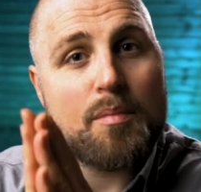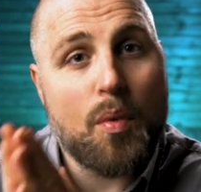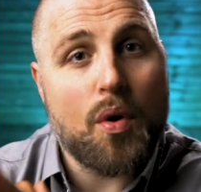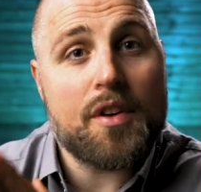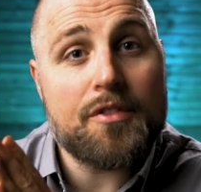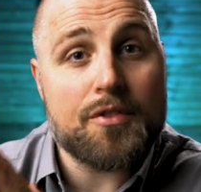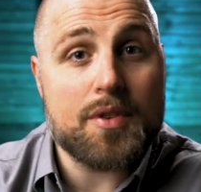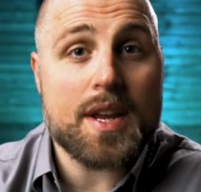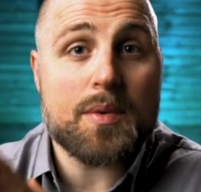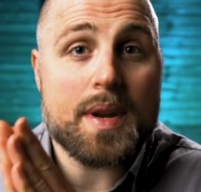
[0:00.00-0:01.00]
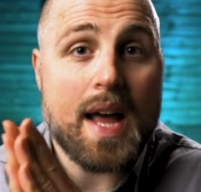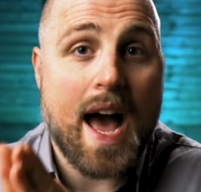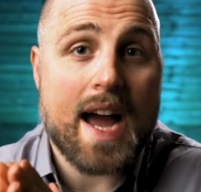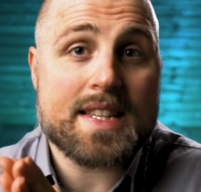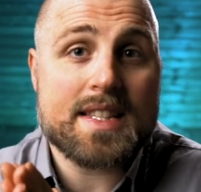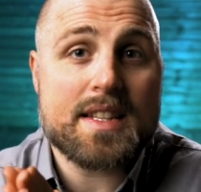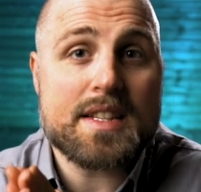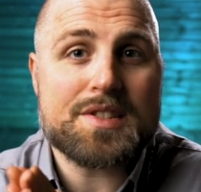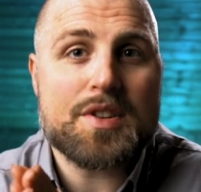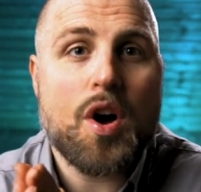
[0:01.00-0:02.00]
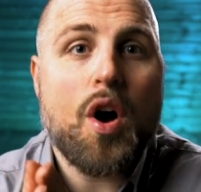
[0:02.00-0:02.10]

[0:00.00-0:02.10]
more frequent accidents,